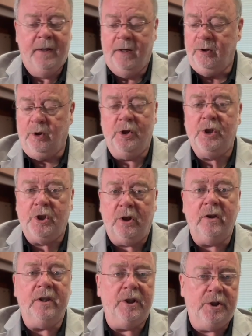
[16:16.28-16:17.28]
there's
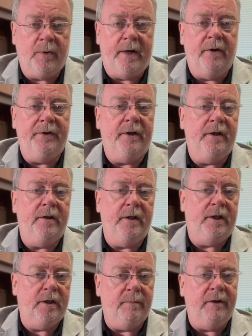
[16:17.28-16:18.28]
certainly a trail there
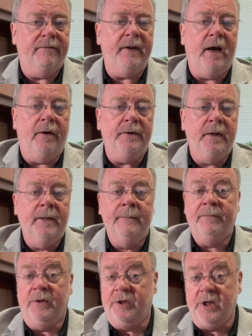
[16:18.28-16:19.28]
that could be found.
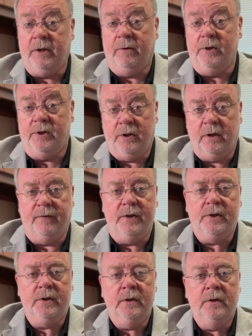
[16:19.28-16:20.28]
The Secret
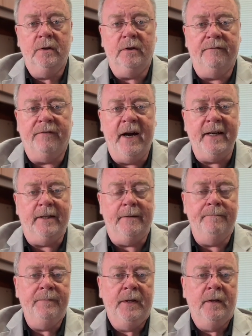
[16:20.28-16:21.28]
Service could find it.
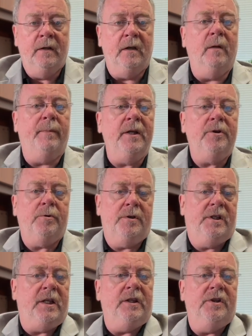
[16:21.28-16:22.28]
It'll be
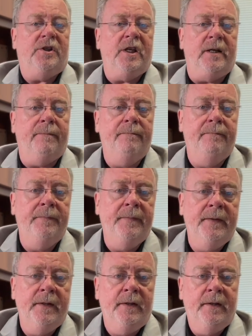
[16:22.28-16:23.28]
interesting to see.
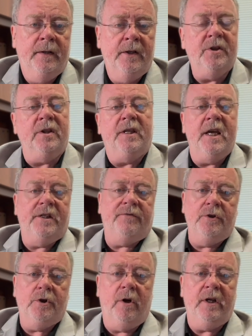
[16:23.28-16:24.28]
Listen, thanks
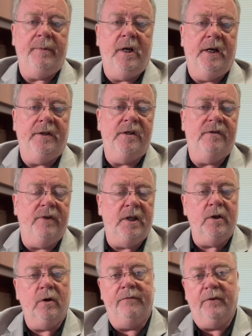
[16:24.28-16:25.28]
for joining me on this
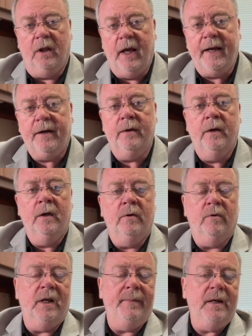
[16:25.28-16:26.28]
video. If you like
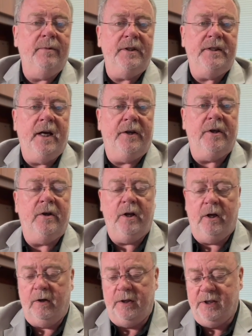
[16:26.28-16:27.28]
what I'm able to tell you
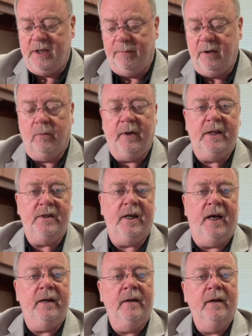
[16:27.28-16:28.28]
here and some of the ways I